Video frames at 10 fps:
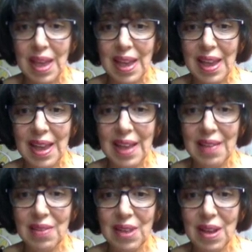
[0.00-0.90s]

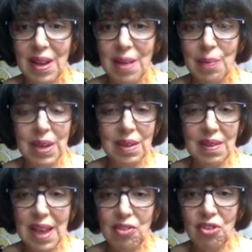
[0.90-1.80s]
And being
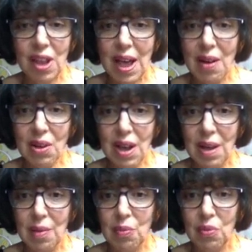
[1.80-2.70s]
attached to
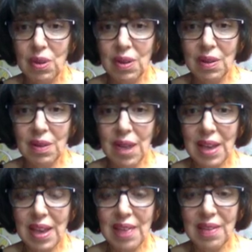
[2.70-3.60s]
outcome, well, I
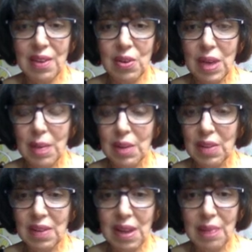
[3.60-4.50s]
can't tell you how many
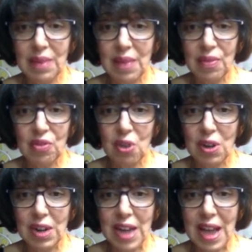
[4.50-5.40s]
times I've
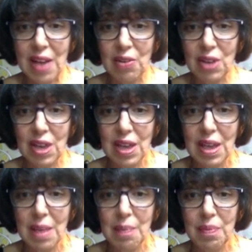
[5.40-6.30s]
started out
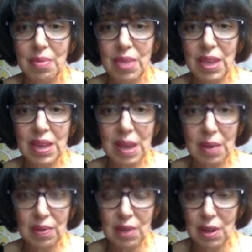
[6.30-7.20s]
thinking I
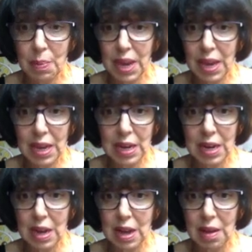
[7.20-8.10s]
was going to paint
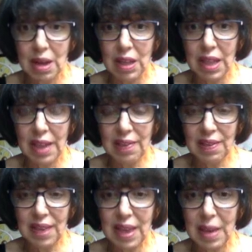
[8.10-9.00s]
a
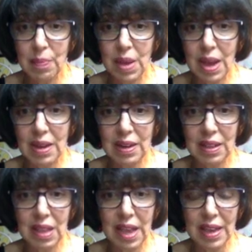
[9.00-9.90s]
landscape. I
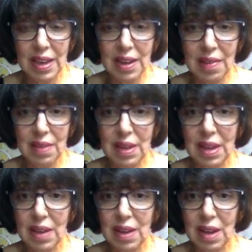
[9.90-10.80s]
didn't like it, and then
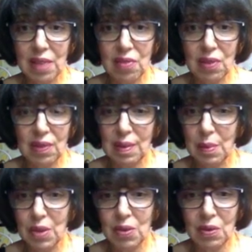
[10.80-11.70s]
I took
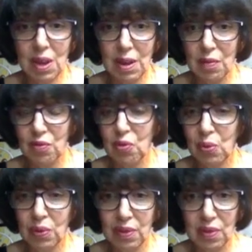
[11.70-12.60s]
some other kind of
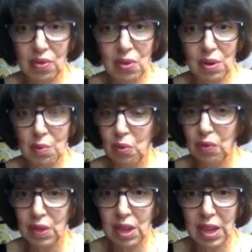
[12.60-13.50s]
tools and started
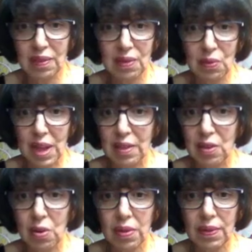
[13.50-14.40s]
moving the inks around,
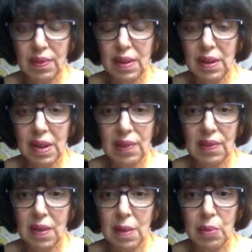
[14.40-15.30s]
and all of a sudden I
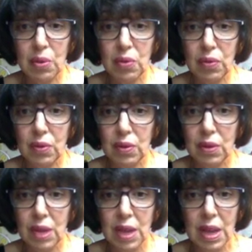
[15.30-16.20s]
saw a
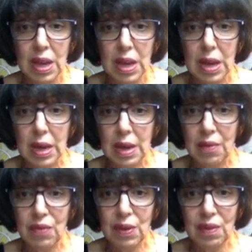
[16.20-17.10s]
beautiful
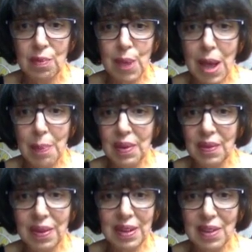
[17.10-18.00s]
field of
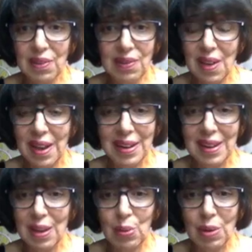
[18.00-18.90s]
poppies on a hillside,
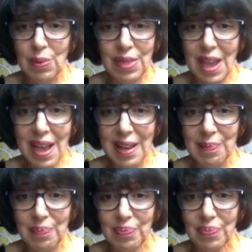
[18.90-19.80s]
and I went with that.
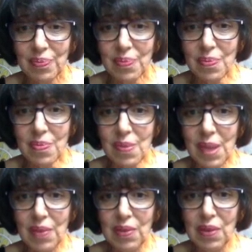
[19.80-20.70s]

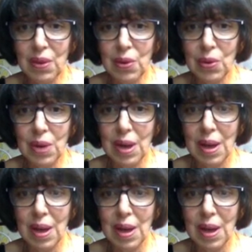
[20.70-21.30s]
So,